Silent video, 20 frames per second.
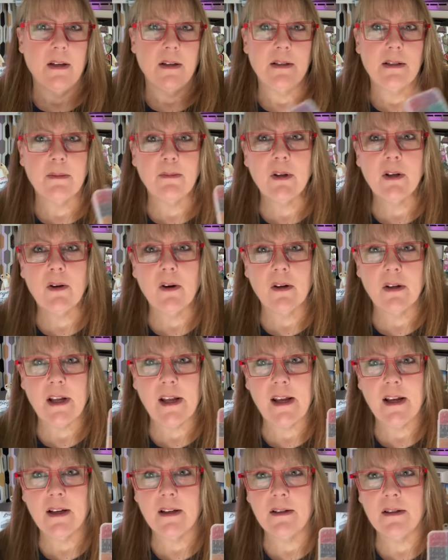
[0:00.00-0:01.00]
something on
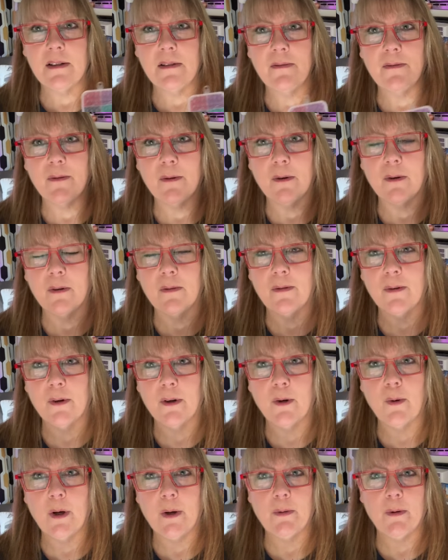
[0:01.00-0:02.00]
hand for, for
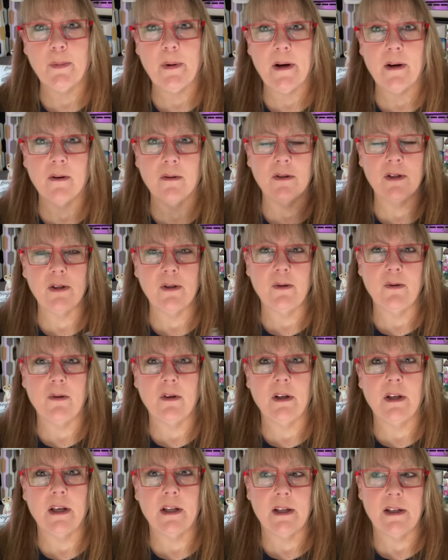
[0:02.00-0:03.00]
a quick repair until you
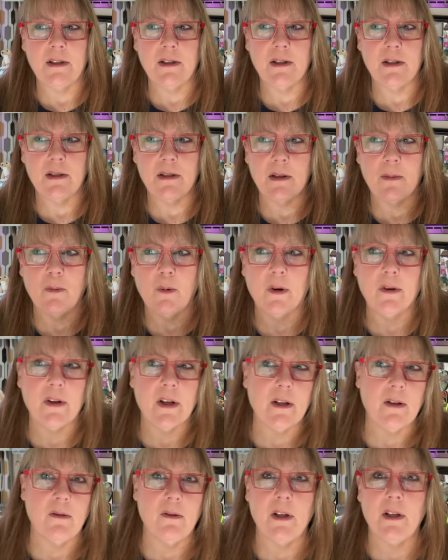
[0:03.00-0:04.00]
can get into somewhere
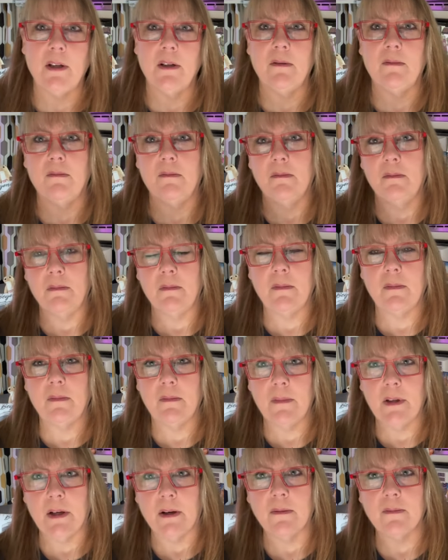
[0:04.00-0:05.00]
that you need,
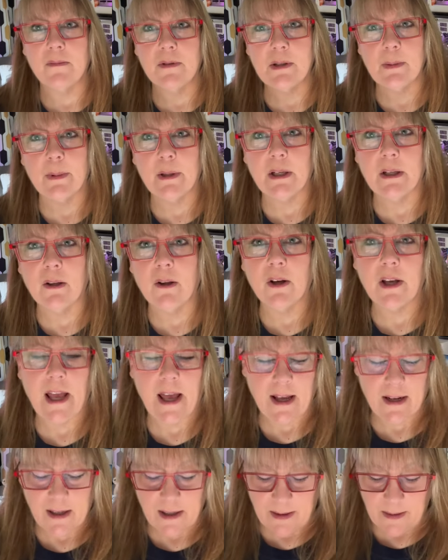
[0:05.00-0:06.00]
you know, somebody to look
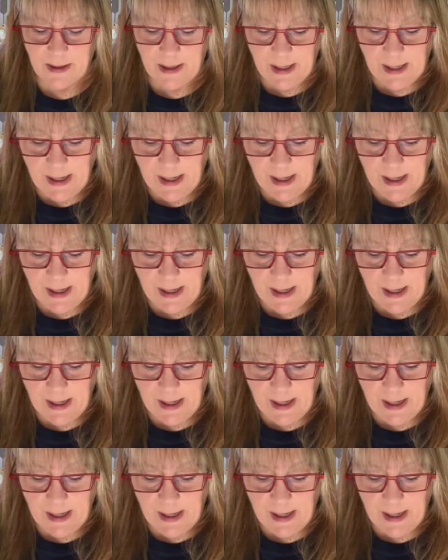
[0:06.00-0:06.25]
at it.